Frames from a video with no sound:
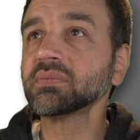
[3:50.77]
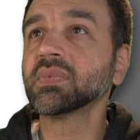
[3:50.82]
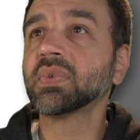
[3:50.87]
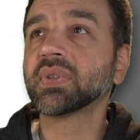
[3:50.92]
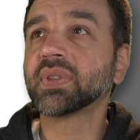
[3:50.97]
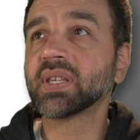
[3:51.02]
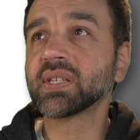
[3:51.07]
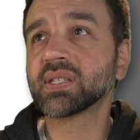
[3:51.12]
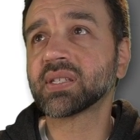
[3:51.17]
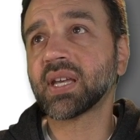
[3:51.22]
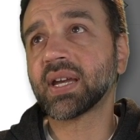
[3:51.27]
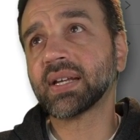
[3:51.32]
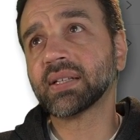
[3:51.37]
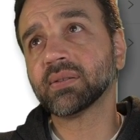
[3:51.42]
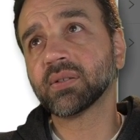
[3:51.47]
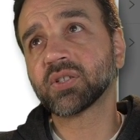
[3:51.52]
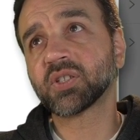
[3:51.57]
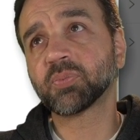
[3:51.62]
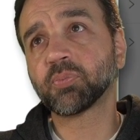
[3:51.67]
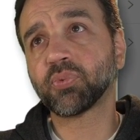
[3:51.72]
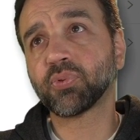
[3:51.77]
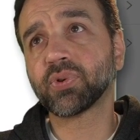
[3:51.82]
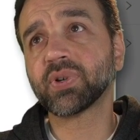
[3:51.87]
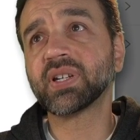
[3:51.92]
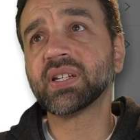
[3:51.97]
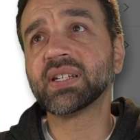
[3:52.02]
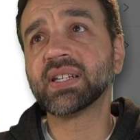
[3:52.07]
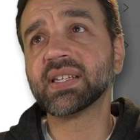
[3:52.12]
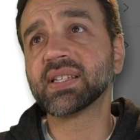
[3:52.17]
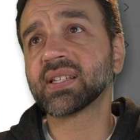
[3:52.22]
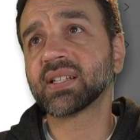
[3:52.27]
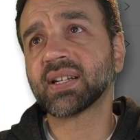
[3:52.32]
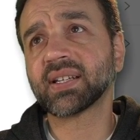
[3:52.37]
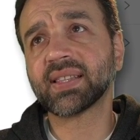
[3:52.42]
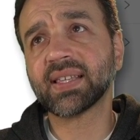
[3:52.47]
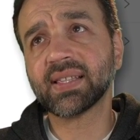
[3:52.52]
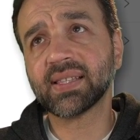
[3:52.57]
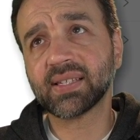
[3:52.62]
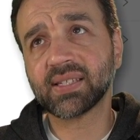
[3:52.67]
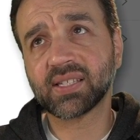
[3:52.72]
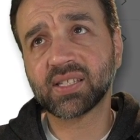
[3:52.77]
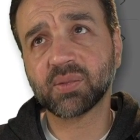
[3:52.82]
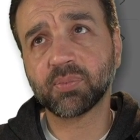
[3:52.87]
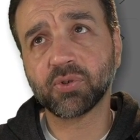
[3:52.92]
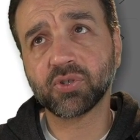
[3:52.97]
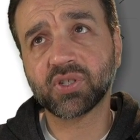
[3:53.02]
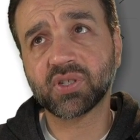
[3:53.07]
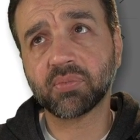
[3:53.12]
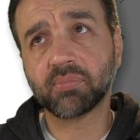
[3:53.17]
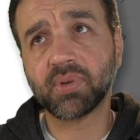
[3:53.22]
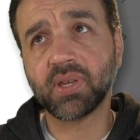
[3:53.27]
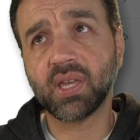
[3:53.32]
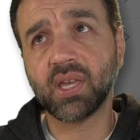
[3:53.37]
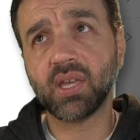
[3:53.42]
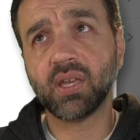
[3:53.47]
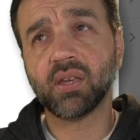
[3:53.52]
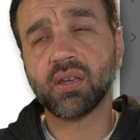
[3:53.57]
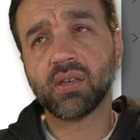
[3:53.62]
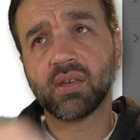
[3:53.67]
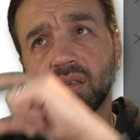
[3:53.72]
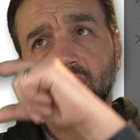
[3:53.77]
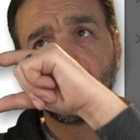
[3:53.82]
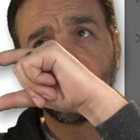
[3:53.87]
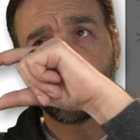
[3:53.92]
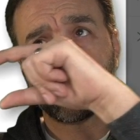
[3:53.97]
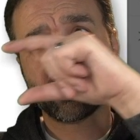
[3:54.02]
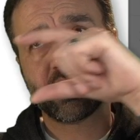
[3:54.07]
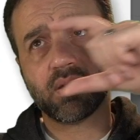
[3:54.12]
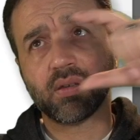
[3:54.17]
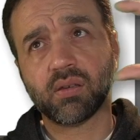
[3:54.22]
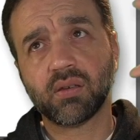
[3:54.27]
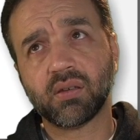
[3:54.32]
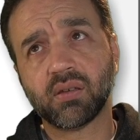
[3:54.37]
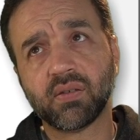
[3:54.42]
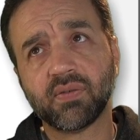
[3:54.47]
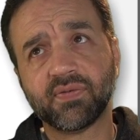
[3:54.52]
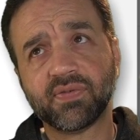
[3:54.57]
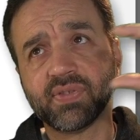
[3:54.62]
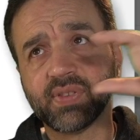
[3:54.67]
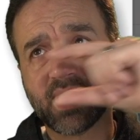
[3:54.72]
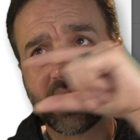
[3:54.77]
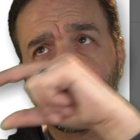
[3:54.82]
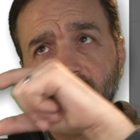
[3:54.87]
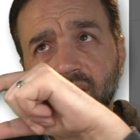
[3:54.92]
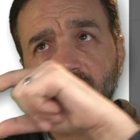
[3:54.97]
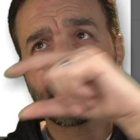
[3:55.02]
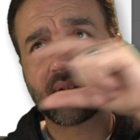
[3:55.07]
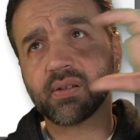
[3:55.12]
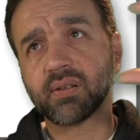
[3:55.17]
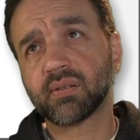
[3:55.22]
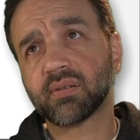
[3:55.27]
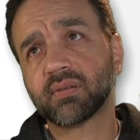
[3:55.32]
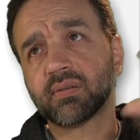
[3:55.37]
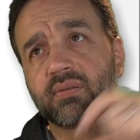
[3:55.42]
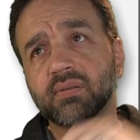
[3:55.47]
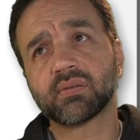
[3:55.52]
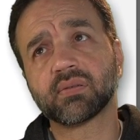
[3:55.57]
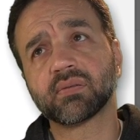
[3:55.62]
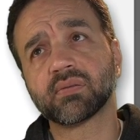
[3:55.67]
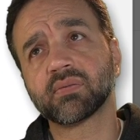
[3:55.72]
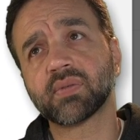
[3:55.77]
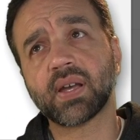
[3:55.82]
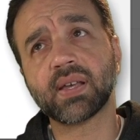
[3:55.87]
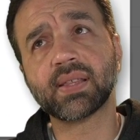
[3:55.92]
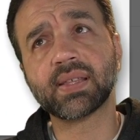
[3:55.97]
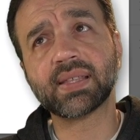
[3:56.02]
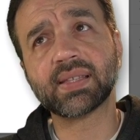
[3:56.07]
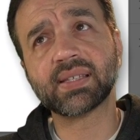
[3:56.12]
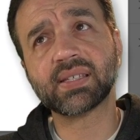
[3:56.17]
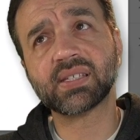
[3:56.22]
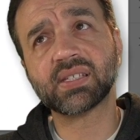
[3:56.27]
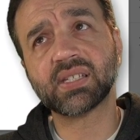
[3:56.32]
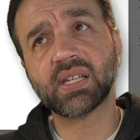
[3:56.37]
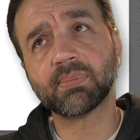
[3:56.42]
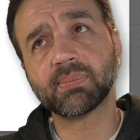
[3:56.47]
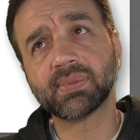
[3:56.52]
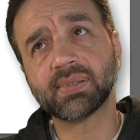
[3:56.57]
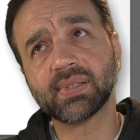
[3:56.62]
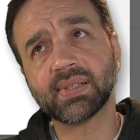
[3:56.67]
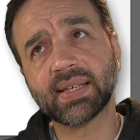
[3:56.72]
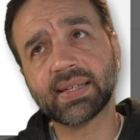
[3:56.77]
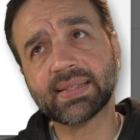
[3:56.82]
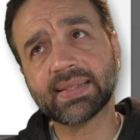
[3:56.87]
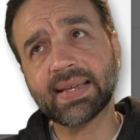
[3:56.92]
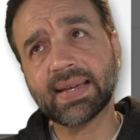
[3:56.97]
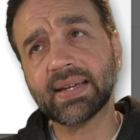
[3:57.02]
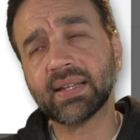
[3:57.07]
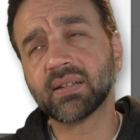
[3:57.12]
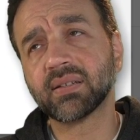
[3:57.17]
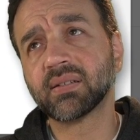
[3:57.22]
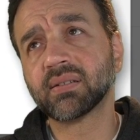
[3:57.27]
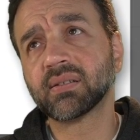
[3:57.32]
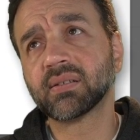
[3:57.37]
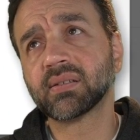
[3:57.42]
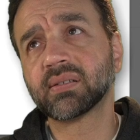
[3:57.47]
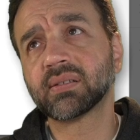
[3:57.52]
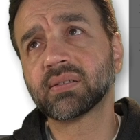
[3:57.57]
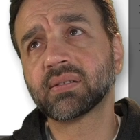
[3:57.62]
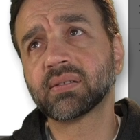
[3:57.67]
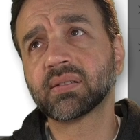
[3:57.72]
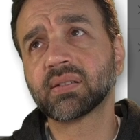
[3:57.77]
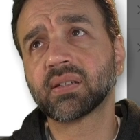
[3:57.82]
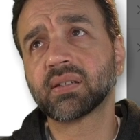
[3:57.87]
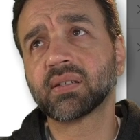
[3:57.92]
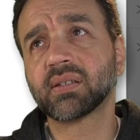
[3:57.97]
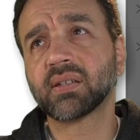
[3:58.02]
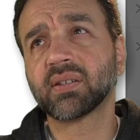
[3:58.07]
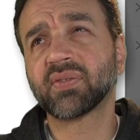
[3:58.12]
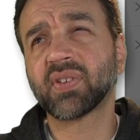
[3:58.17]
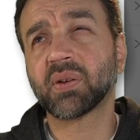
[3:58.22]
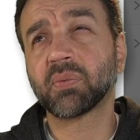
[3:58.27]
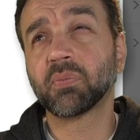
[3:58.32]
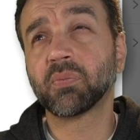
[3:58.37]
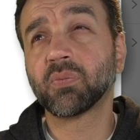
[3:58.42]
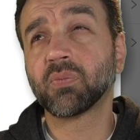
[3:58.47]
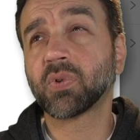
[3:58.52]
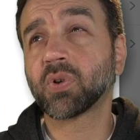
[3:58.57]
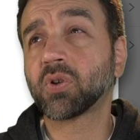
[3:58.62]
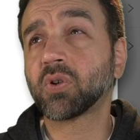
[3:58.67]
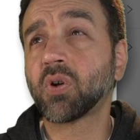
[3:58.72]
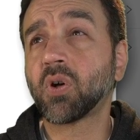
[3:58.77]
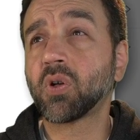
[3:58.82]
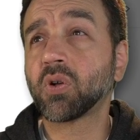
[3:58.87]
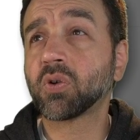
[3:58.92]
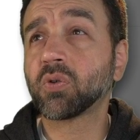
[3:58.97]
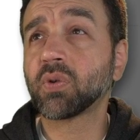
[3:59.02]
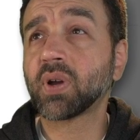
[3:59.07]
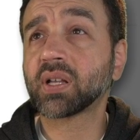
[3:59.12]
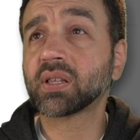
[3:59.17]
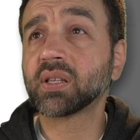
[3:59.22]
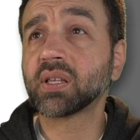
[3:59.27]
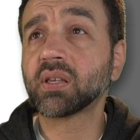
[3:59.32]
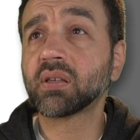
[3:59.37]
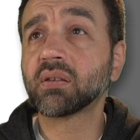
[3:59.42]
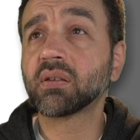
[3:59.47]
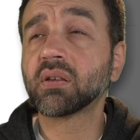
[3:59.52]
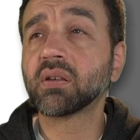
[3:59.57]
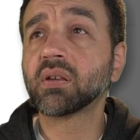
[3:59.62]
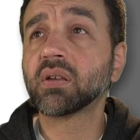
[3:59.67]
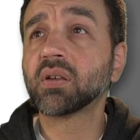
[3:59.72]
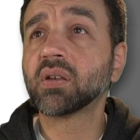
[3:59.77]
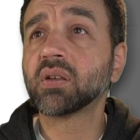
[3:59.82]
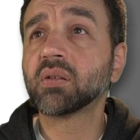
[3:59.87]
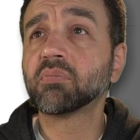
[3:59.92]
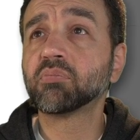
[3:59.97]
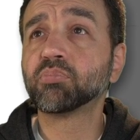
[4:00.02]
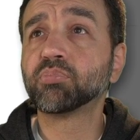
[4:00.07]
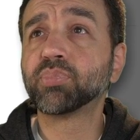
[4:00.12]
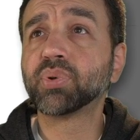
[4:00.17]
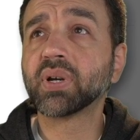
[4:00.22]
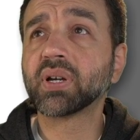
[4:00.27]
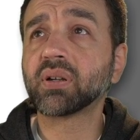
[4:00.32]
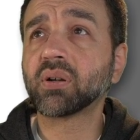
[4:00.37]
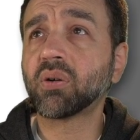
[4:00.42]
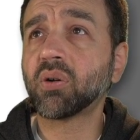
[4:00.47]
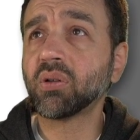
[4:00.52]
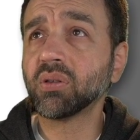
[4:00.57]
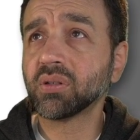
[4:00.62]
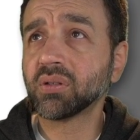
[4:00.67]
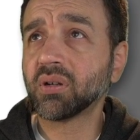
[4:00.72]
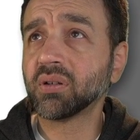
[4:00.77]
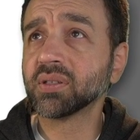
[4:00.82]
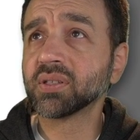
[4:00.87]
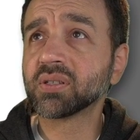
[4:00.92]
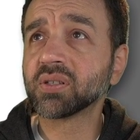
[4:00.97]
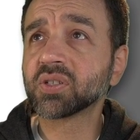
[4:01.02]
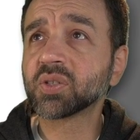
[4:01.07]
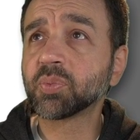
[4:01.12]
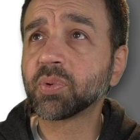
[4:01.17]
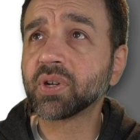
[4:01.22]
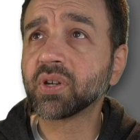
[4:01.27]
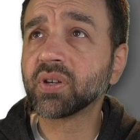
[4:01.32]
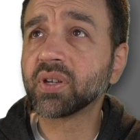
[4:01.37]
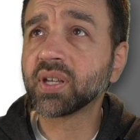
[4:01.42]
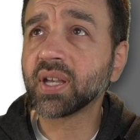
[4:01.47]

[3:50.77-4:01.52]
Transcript: This side looks pretty decent. I think this is supposed to be flared rather than stepped like that, if I recall correctly. But all in all, this looks pretty good.